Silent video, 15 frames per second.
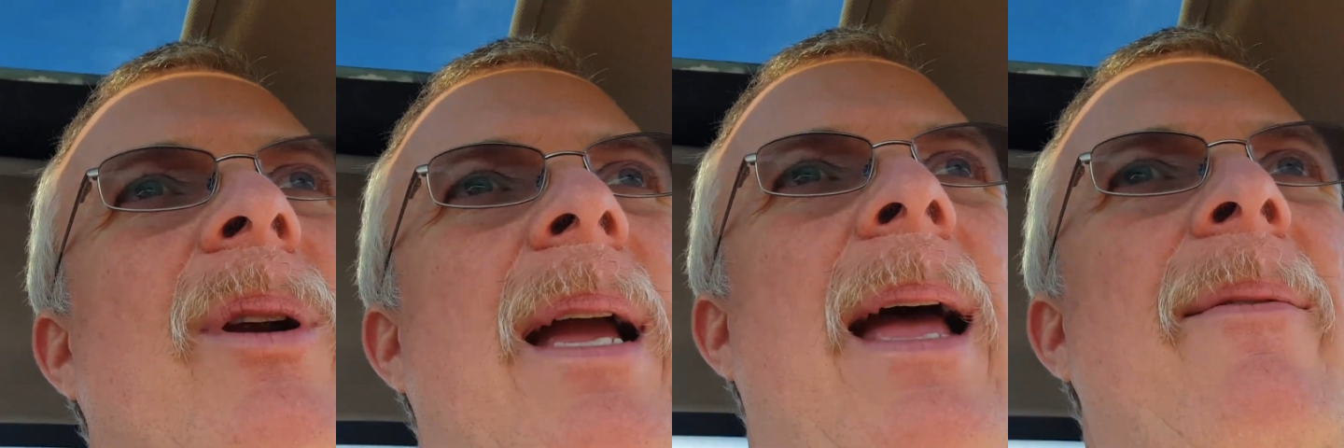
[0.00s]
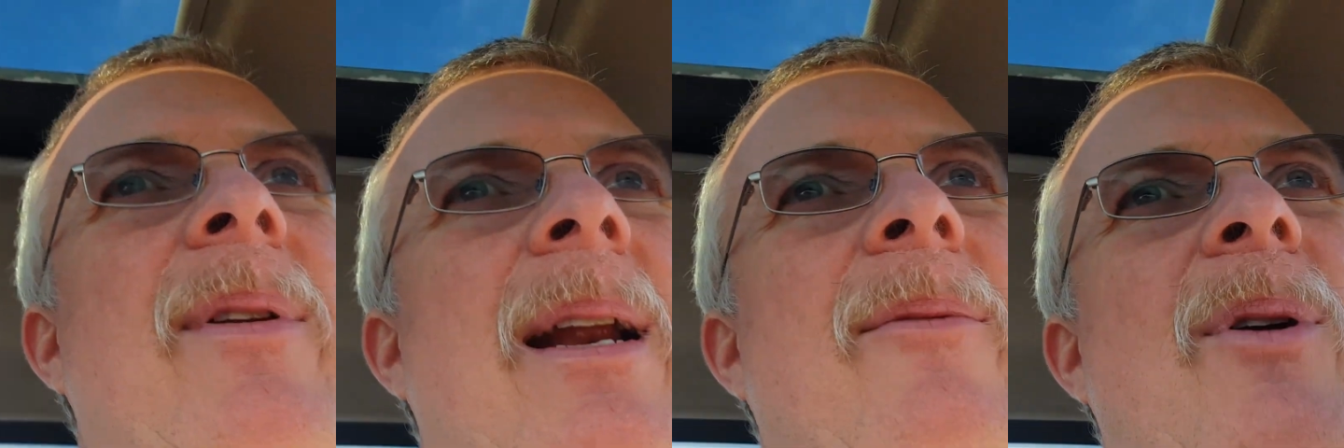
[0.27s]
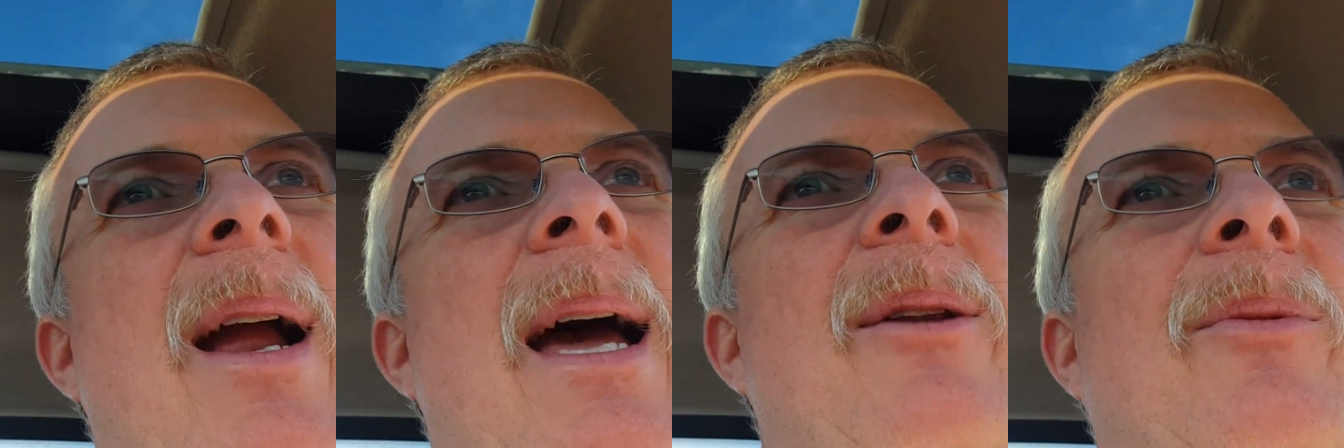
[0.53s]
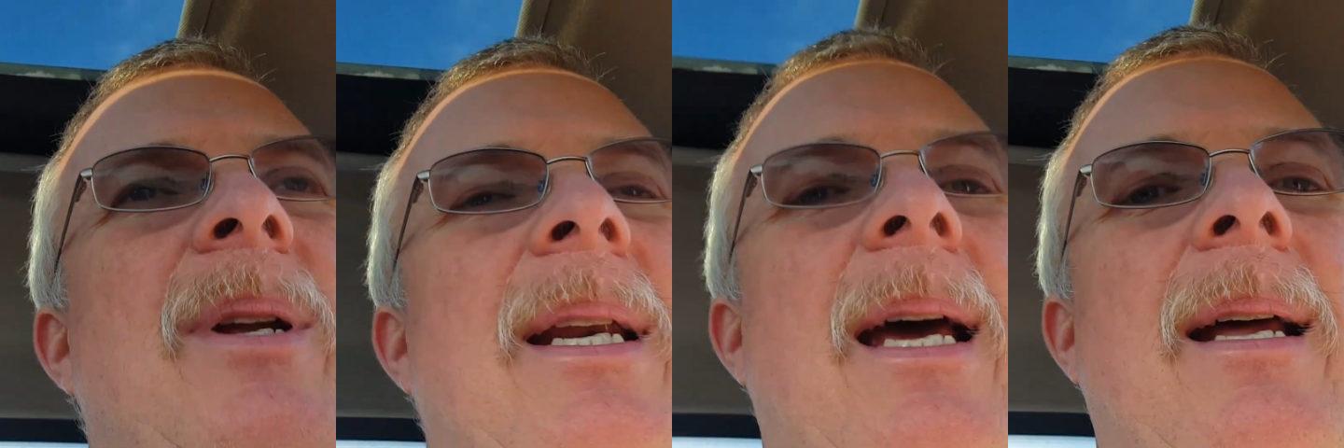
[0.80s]
I haven't ever
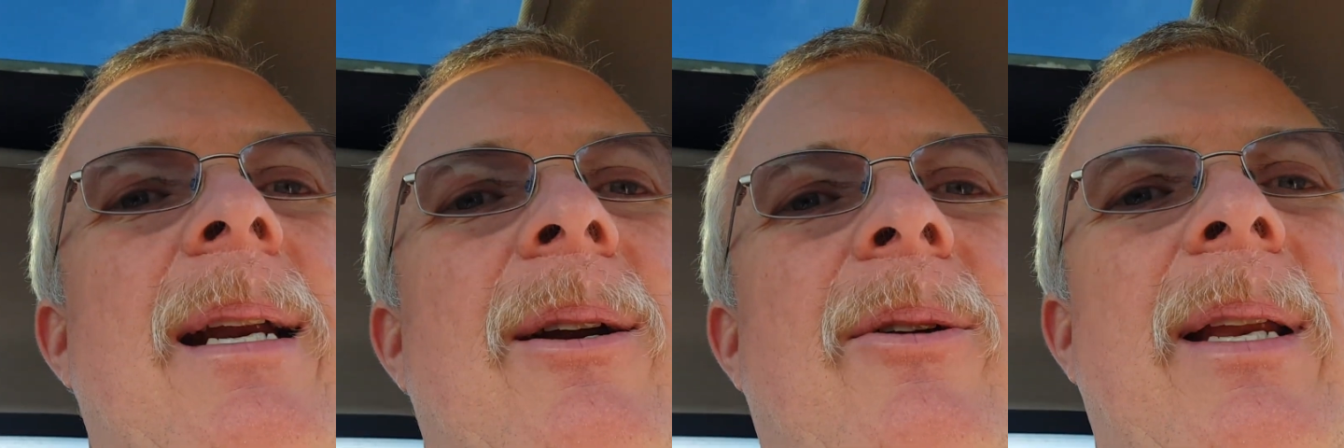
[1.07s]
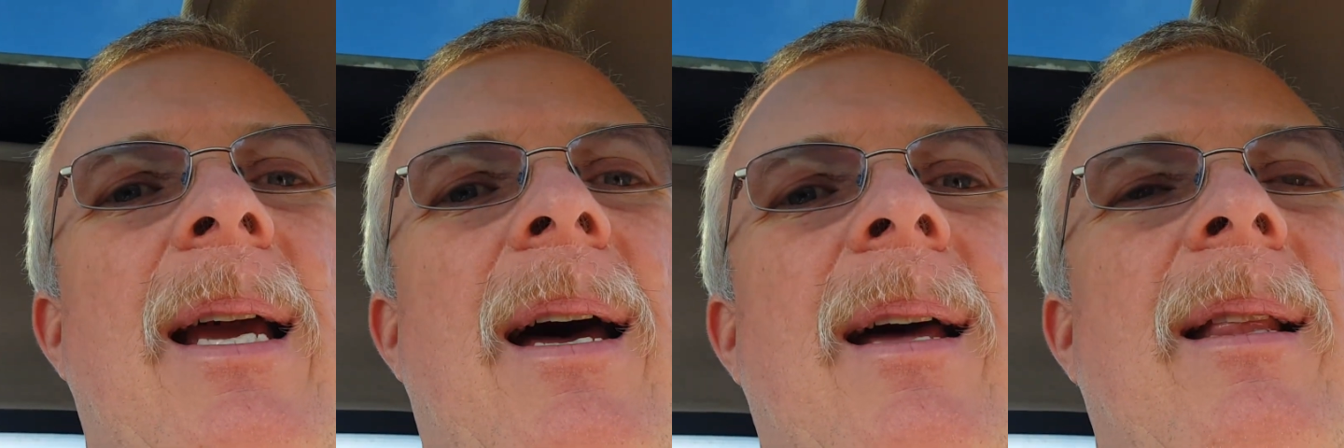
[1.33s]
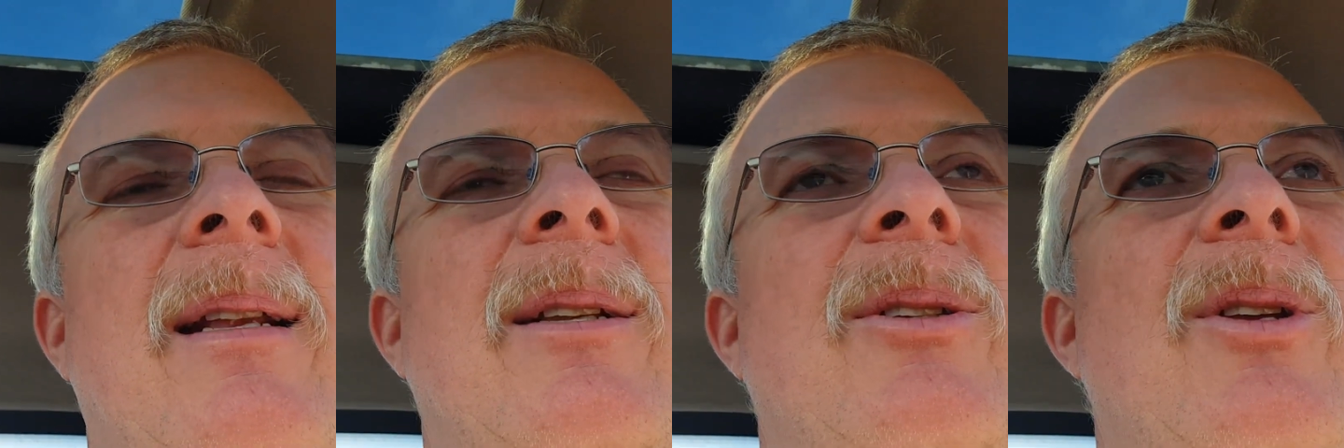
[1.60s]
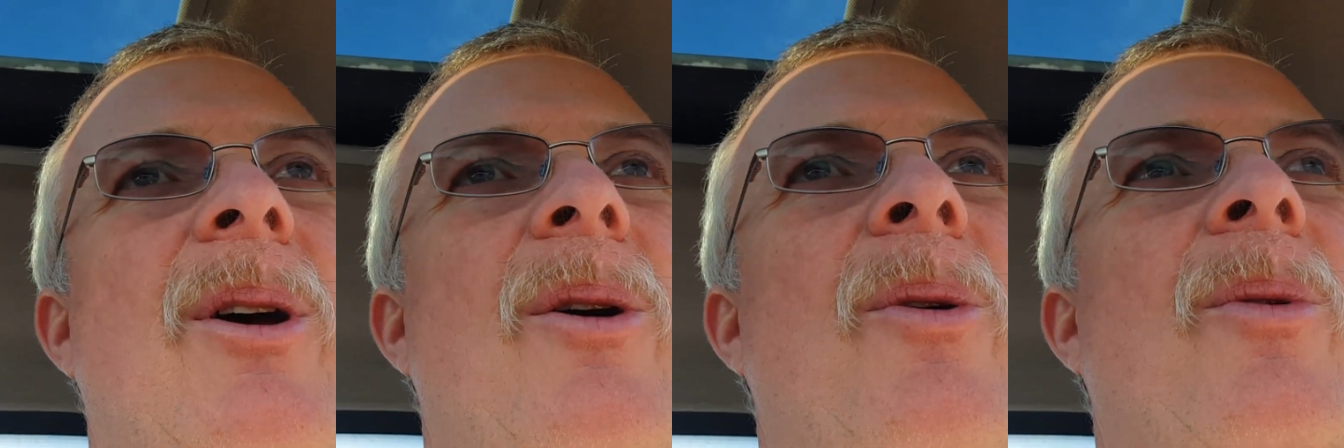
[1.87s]
had one down here on the island.
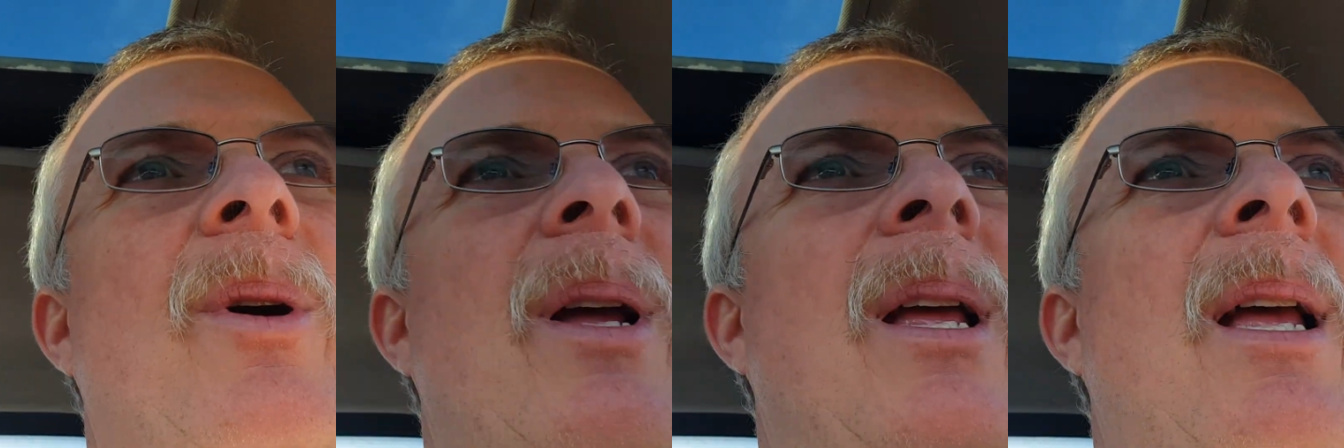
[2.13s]
So